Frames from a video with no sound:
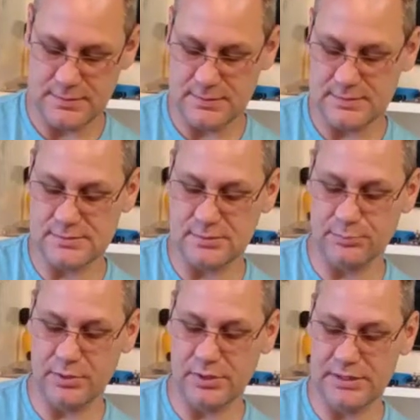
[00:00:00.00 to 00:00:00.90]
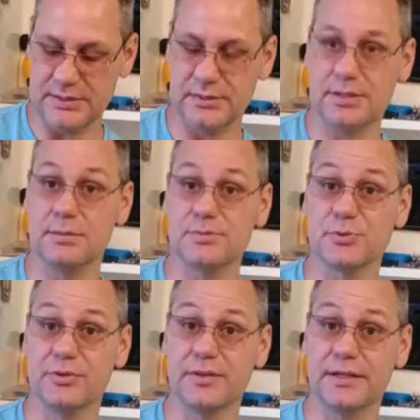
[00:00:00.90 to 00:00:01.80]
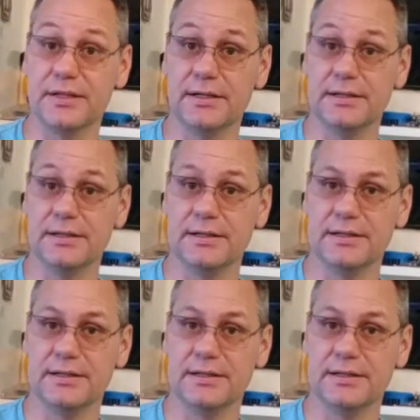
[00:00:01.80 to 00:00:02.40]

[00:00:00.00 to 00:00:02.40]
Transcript: This little part here comes with the gun.